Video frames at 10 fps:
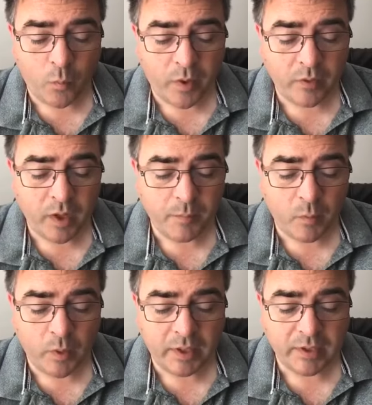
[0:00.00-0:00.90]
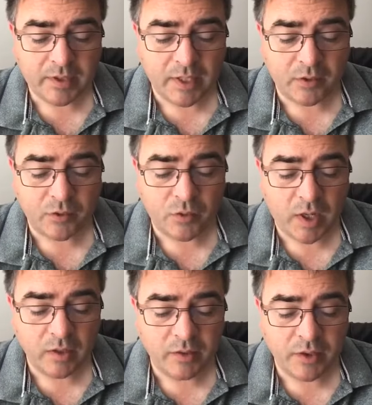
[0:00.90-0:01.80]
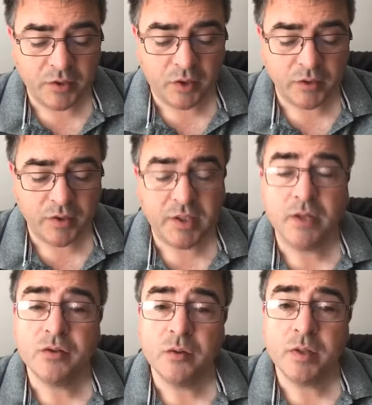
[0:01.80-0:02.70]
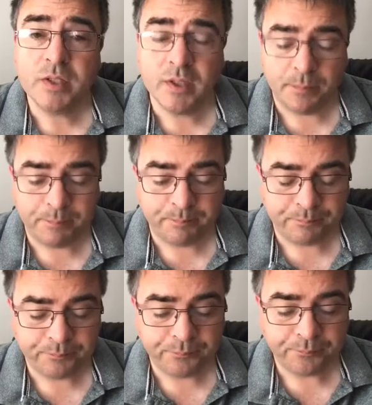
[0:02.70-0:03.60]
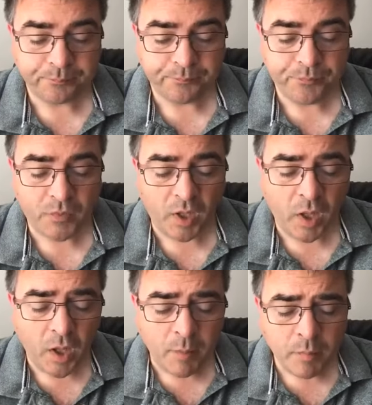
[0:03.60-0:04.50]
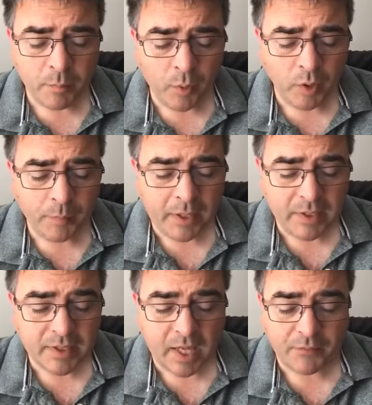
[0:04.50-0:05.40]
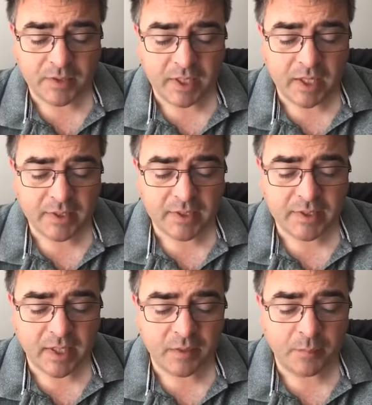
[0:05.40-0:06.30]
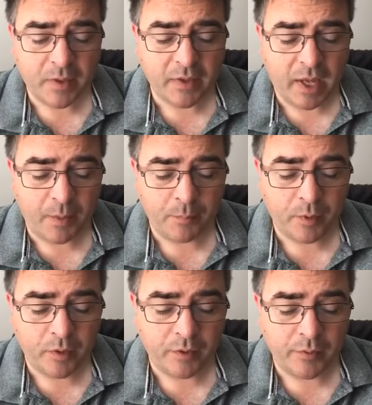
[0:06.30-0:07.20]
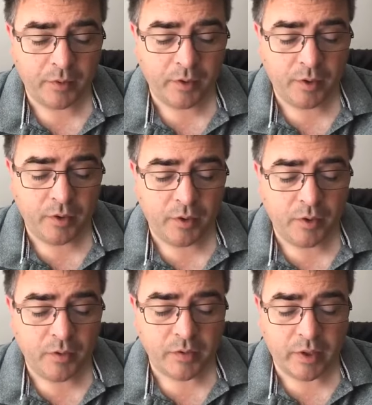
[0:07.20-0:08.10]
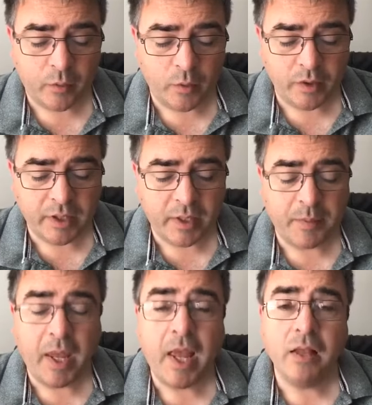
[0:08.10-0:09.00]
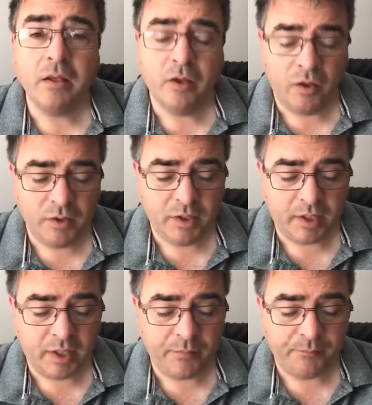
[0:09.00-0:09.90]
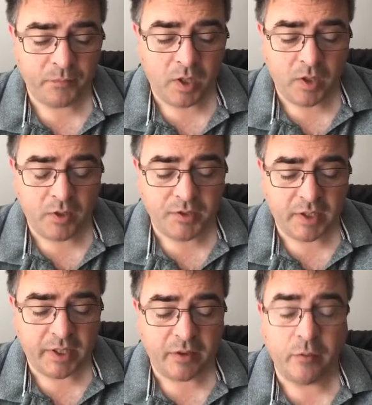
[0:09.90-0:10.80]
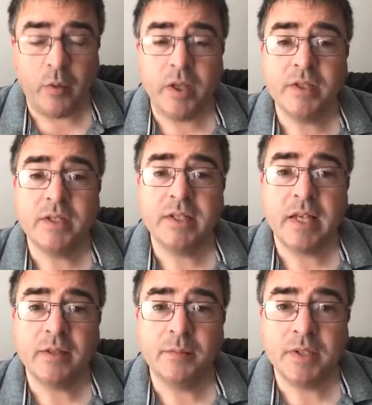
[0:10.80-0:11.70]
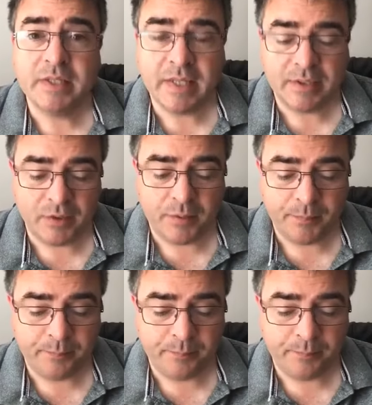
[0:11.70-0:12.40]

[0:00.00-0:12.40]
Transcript: whether he'd be willing to stand trial on these charges in Jerusalem. But Paul appealed to have his case decided by the emperor, so I ordered that he be held in custody until I could arrange to send him to Caesar."